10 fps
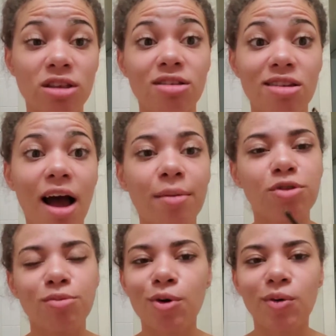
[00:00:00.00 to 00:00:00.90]
stopped
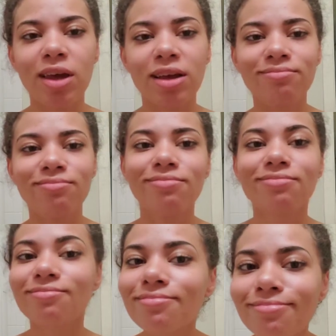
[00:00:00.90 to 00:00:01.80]
smoking.
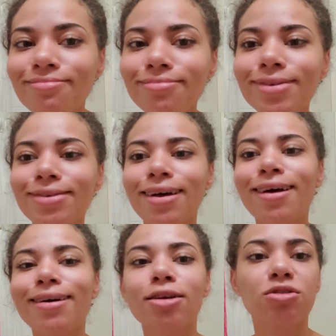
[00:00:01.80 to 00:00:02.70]

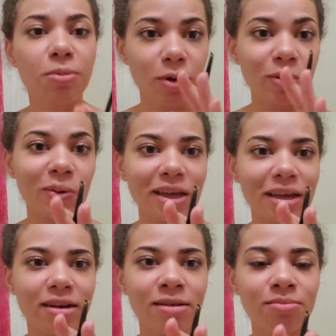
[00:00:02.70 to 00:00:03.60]
So, smoking
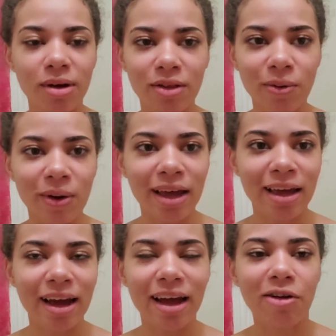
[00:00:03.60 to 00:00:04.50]
weed, by the
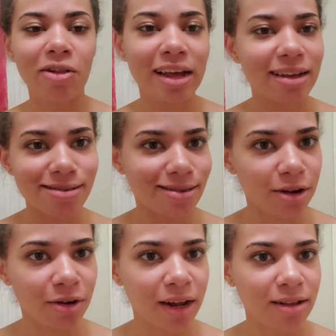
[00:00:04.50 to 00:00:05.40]
way. I don't like
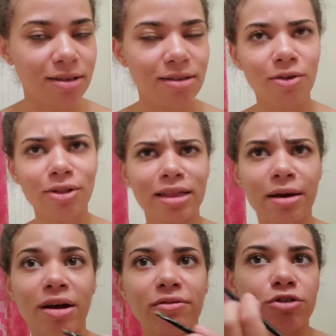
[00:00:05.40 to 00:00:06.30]
cigarettes. The only
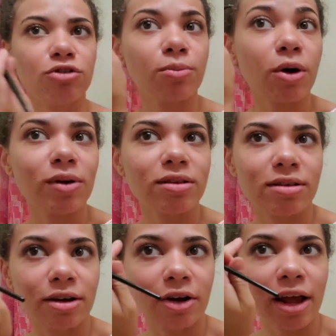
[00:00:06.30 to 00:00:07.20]
time I ever smoke a
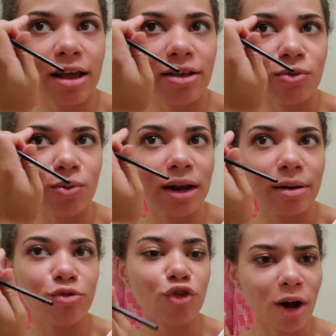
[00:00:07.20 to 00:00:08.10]
cigarette is when
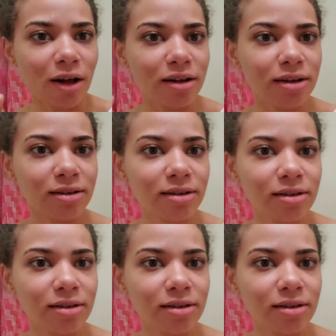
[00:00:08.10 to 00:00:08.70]
I'm drunk.